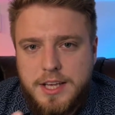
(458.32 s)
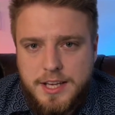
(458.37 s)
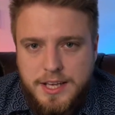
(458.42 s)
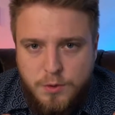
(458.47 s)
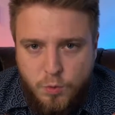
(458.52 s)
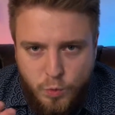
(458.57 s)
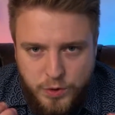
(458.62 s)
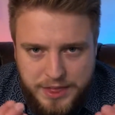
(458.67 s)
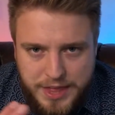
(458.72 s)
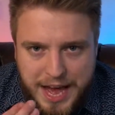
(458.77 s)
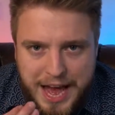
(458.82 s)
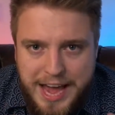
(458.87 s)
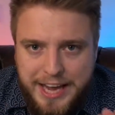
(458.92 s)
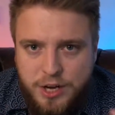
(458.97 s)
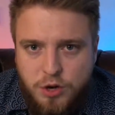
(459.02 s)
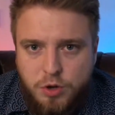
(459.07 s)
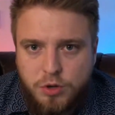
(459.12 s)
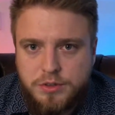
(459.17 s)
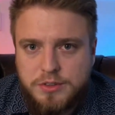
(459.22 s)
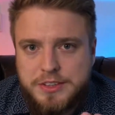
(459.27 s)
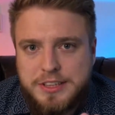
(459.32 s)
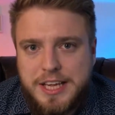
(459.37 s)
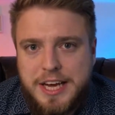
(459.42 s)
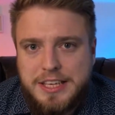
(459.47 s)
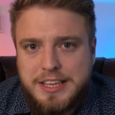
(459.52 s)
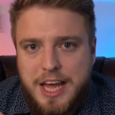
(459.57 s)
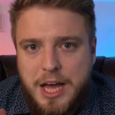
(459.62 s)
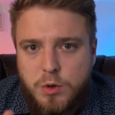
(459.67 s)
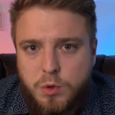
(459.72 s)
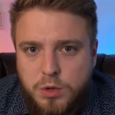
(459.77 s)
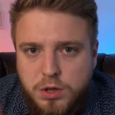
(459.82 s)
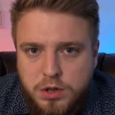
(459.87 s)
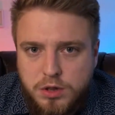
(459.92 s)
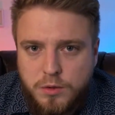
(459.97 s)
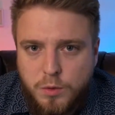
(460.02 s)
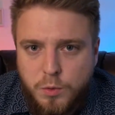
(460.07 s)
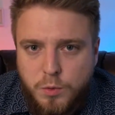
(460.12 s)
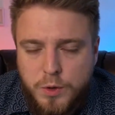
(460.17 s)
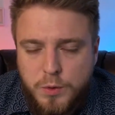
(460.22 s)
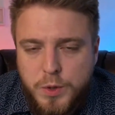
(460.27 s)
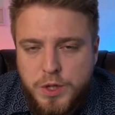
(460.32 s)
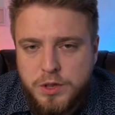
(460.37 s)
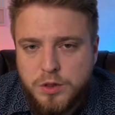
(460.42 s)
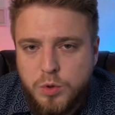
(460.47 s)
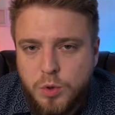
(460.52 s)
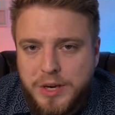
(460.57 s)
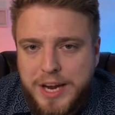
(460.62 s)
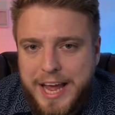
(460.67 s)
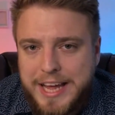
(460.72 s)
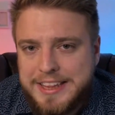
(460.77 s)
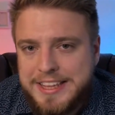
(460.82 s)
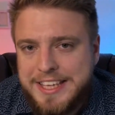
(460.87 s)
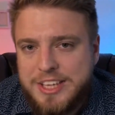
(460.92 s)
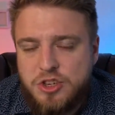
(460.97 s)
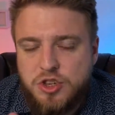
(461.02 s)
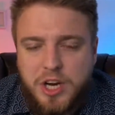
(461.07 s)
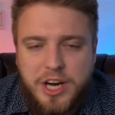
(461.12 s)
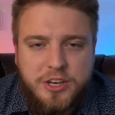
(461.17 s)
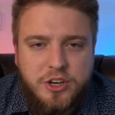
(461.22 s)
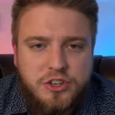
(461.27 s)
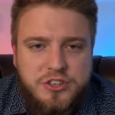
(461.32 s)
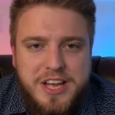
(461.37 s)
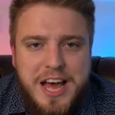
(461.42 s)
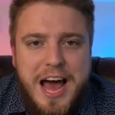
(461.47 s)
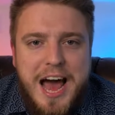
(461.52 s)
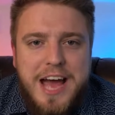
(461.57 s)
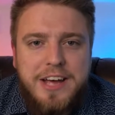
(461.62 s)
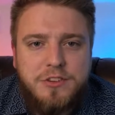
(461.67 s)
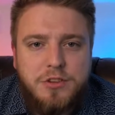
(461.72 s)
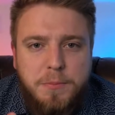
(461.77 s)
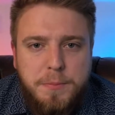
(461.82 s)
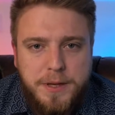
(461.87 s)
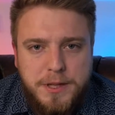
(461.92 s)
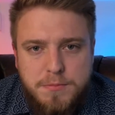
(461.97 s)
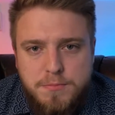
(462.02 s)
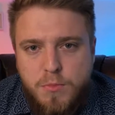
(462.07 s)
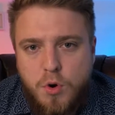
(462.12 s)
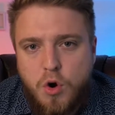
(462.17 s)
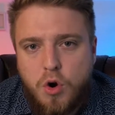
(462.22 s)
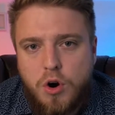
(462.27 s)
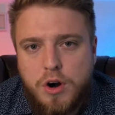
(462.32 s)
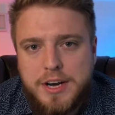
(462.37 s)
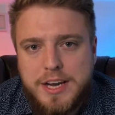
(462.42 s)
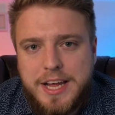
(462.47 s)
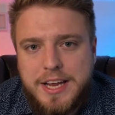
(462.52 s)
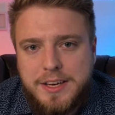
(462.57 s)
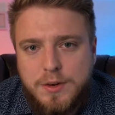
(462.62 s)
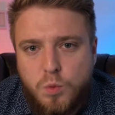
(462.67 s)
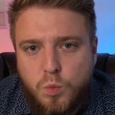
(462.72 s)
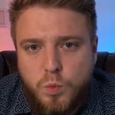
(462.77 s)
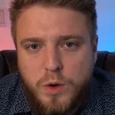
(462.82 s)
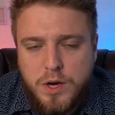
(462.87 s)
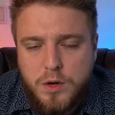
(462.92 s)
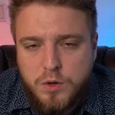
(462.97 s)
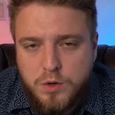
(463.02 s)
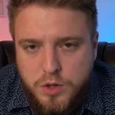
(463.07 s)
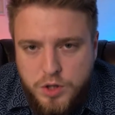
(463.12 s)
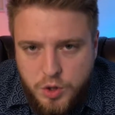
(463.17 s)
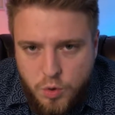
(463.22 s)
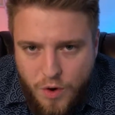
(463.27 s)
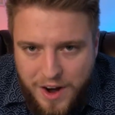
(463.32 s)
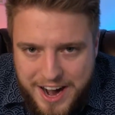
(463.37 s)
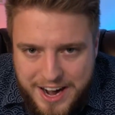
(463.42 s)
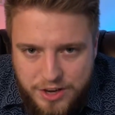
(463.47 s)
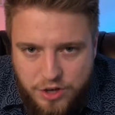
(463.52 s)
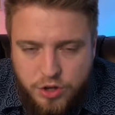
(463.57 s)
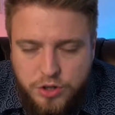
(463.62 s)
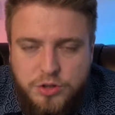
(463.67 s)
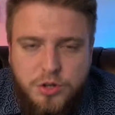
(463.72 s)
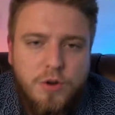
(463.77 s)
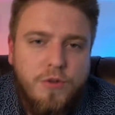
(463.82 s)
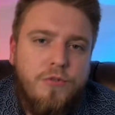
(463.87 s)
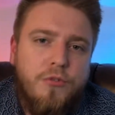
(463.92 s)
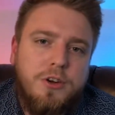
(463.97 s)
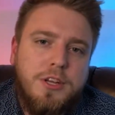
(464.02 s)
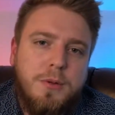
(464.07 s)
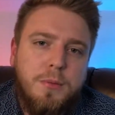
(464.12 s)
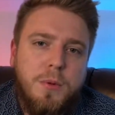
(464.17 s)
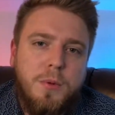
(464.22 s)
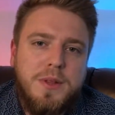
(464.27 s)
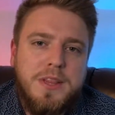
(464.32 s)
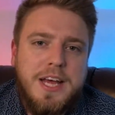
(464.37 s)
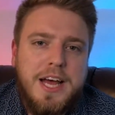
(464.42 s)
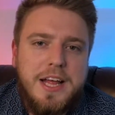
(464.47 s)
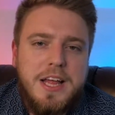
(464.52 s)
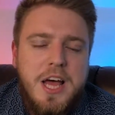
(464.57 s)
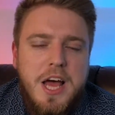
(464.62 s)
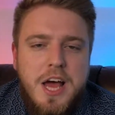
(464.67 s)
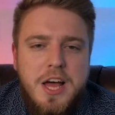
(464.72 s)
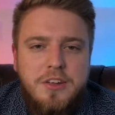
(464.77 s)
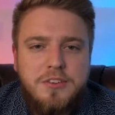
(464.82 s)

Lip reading: with eye contact, we will look at each other's eyes a bit more than when you are not comfortable with that.